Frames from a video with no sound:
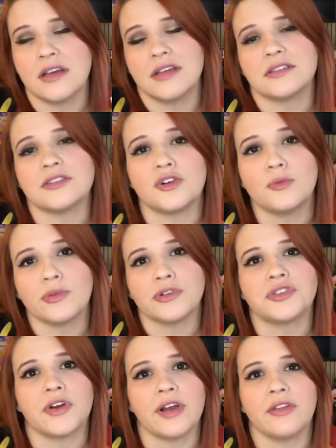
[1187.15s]
as a certain
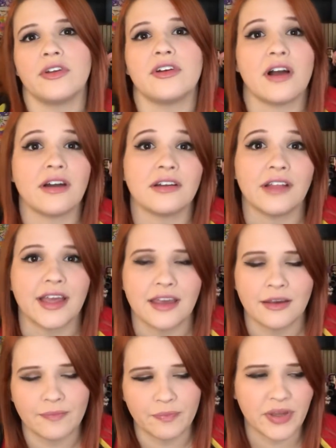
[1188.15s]
portrayal, they're not going to like it.